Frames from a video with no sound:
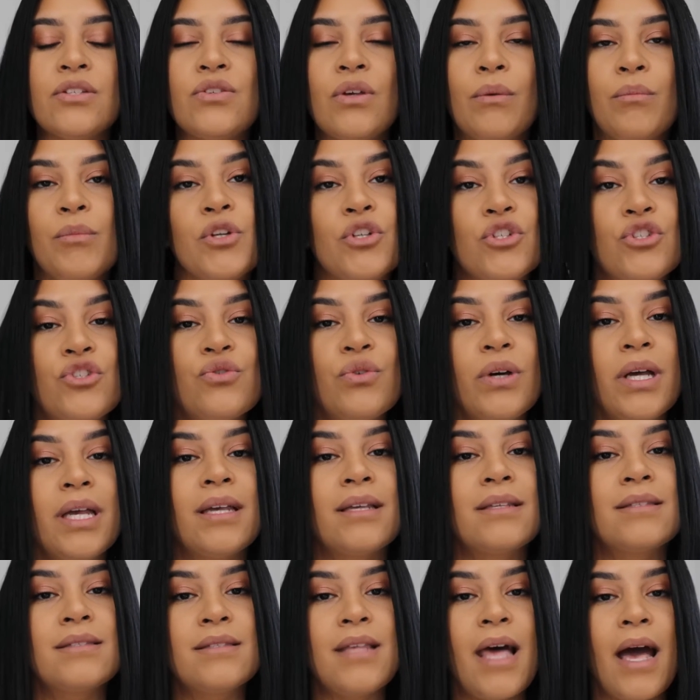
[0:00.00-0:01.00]
So I'm going to do it
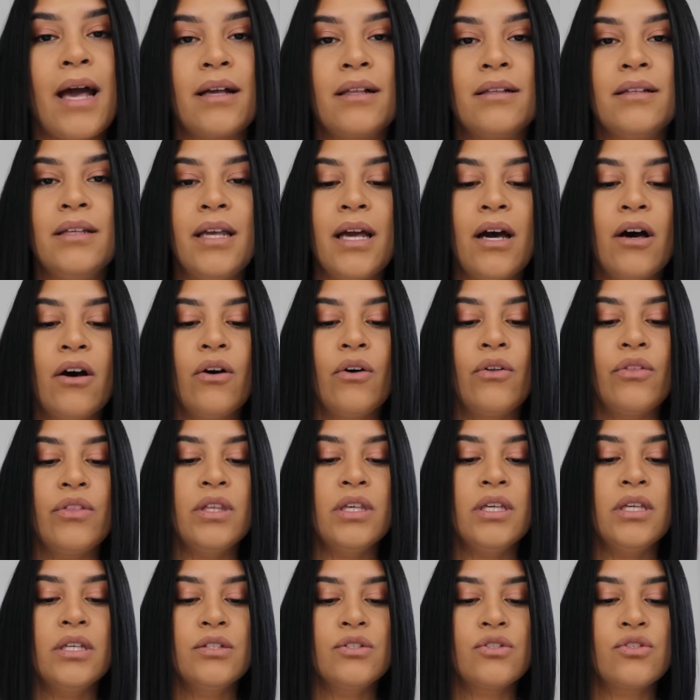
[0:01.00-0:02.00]
exactly how
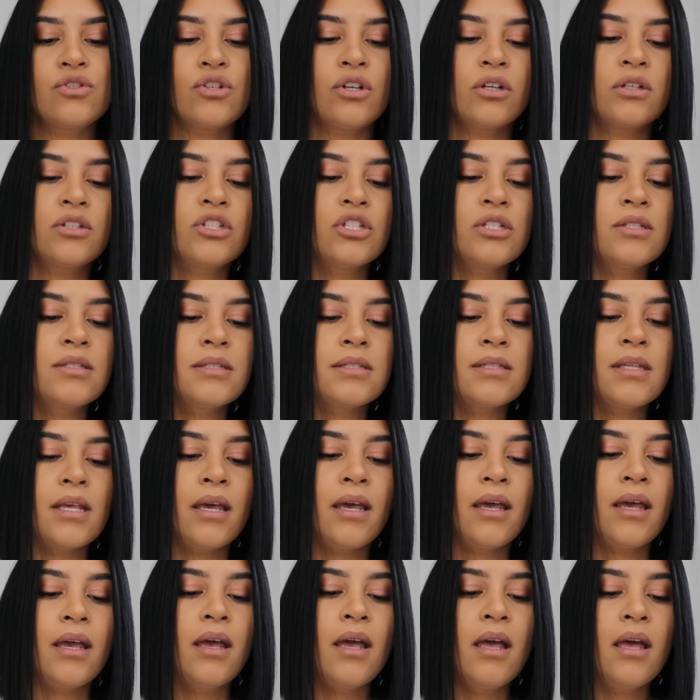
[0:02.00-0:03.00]
the instructions
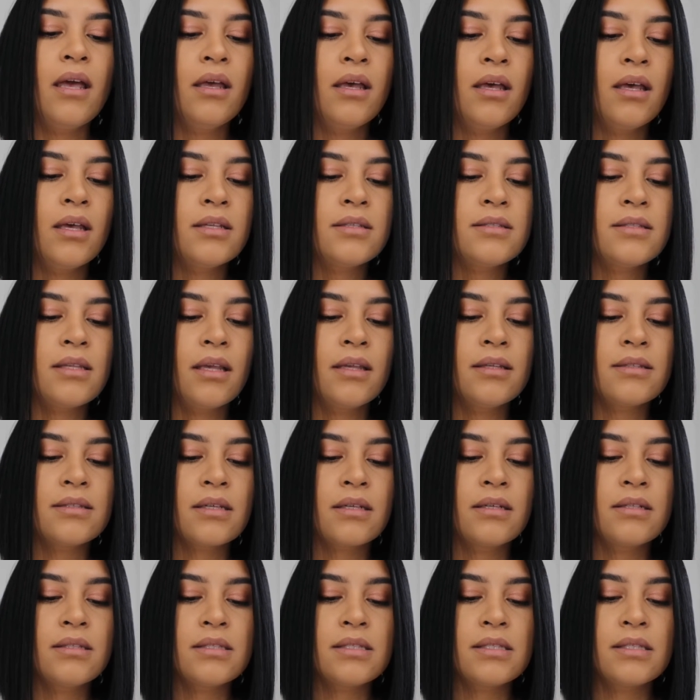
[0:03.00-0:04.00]
say. It says
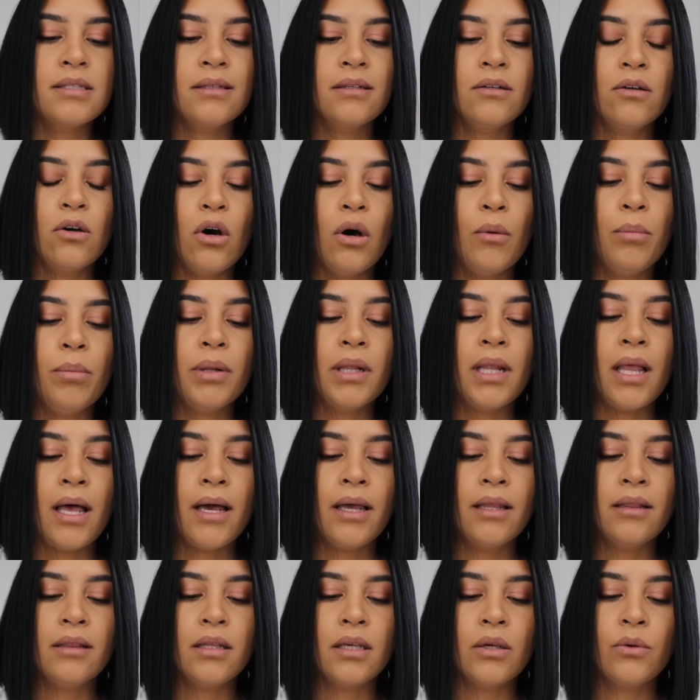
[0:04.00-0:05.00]
conceal,
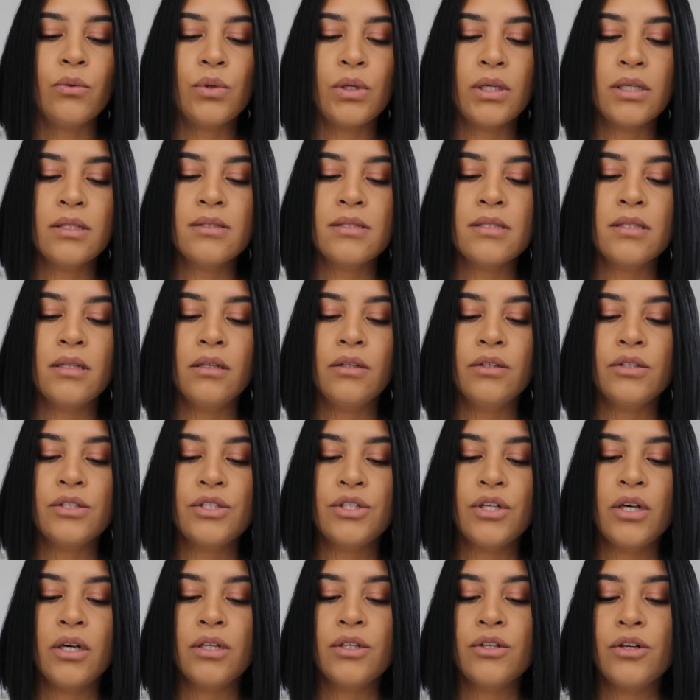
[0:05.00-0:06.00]
apply liquid concealer
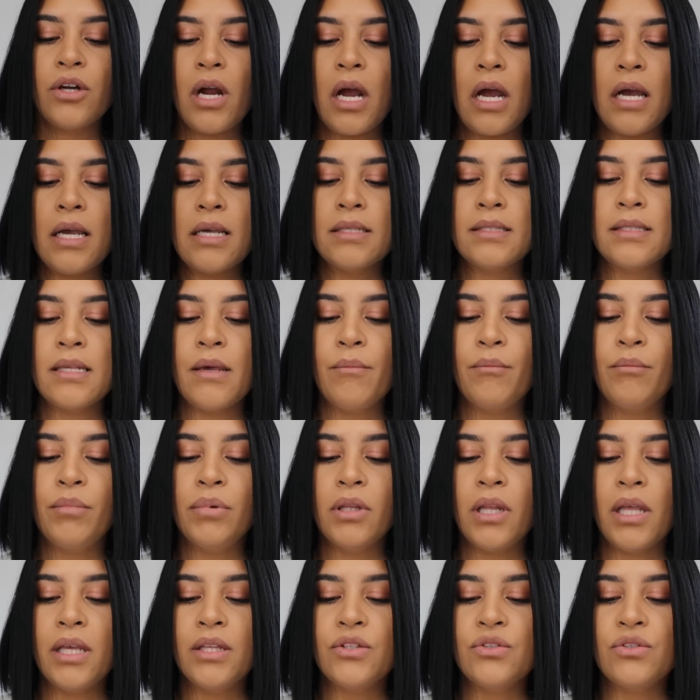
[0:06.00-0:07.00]
to under eyes and
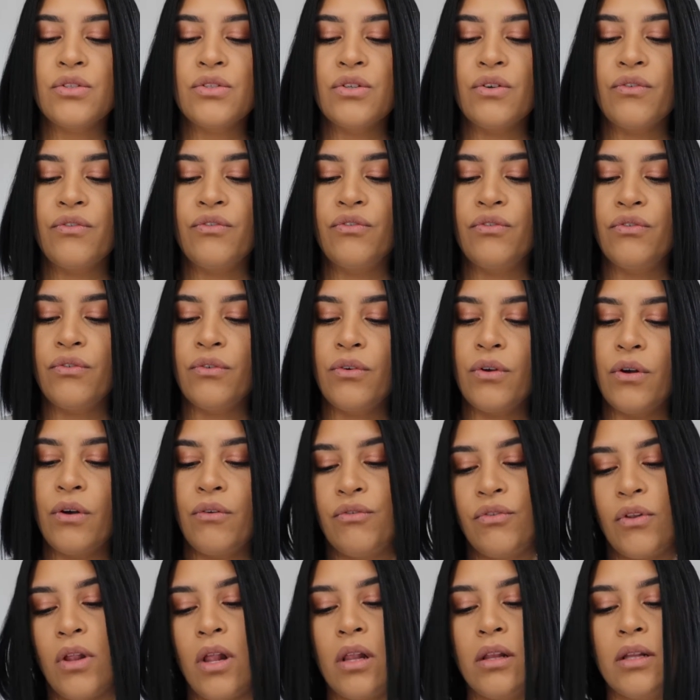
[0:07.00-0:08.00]
blend to a
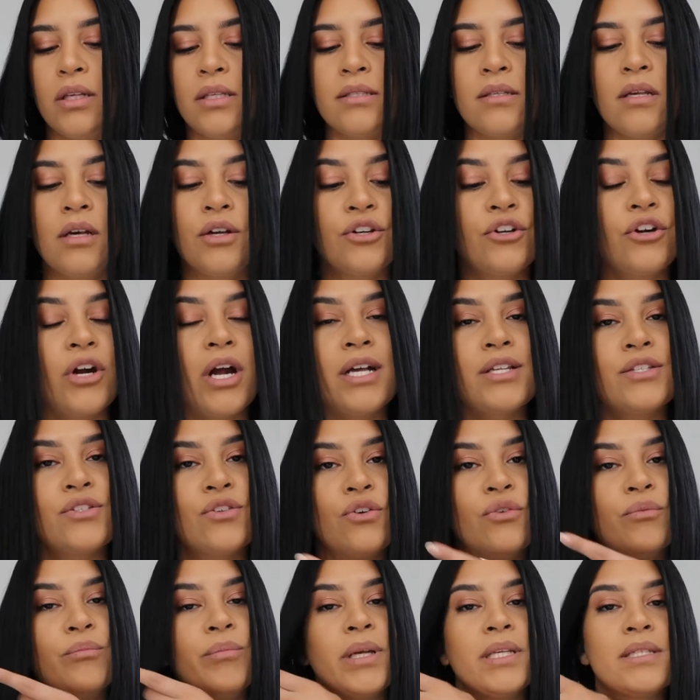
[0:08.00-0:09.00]
flawless under eye.
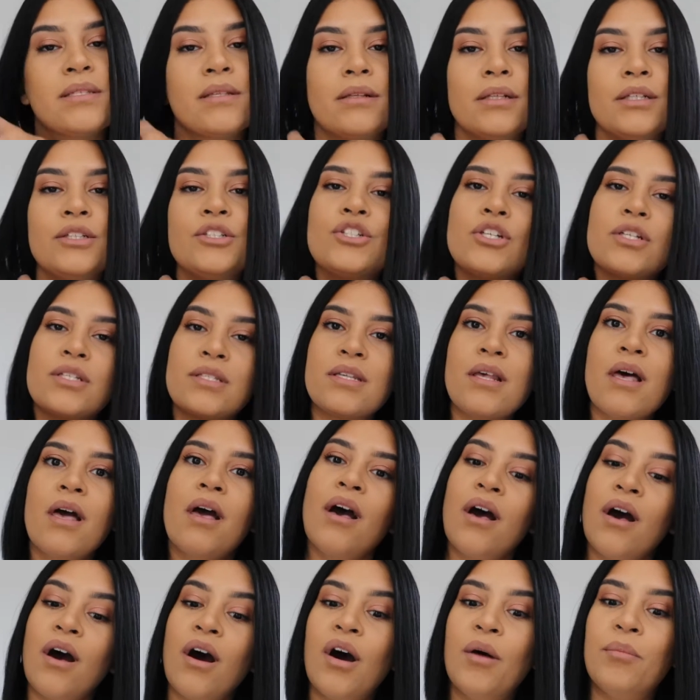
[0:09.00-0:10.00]
So basically just
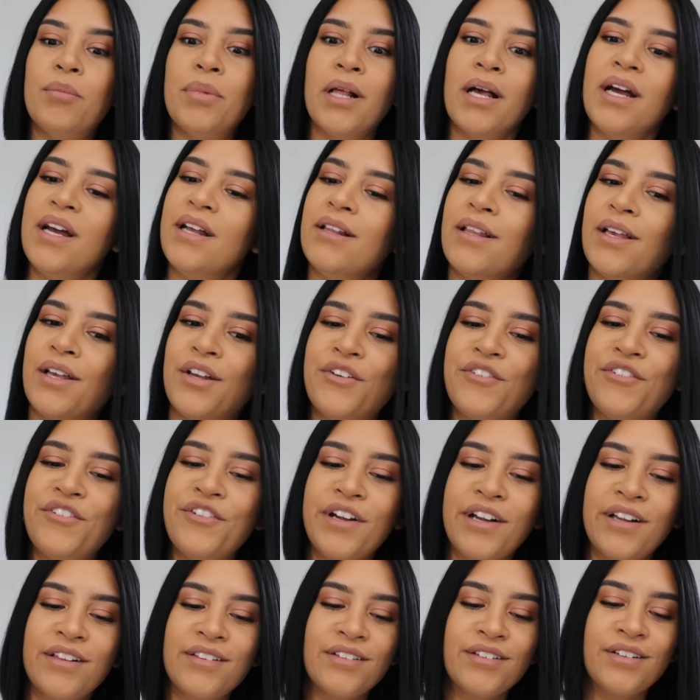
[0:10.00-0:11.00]
apply it like a
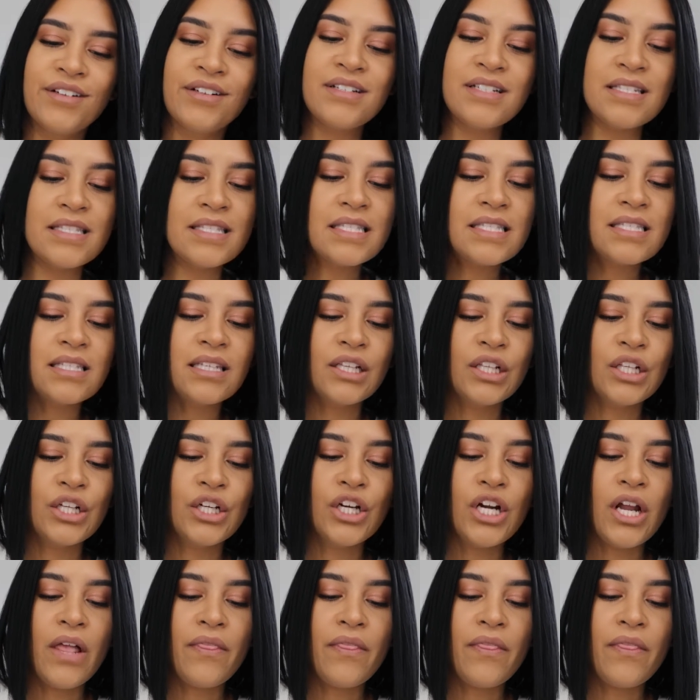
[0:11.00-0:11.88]
regular concealer.